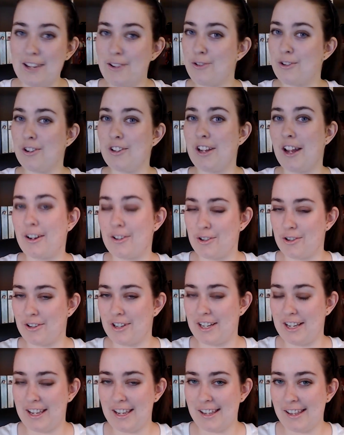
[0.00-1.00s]

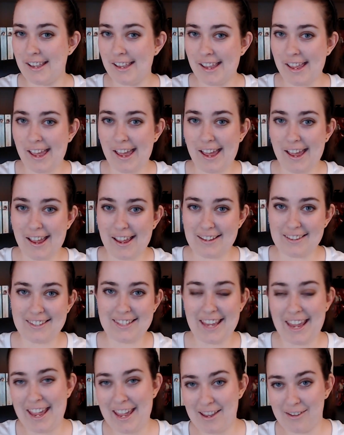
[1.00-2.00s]
introductory uh,
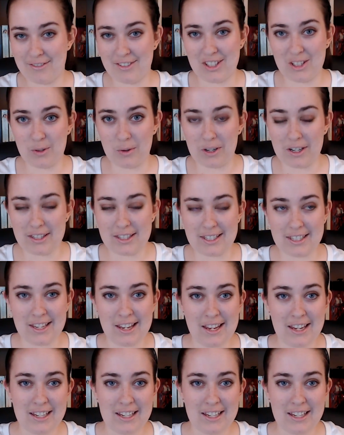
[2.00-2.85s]
day of sorts.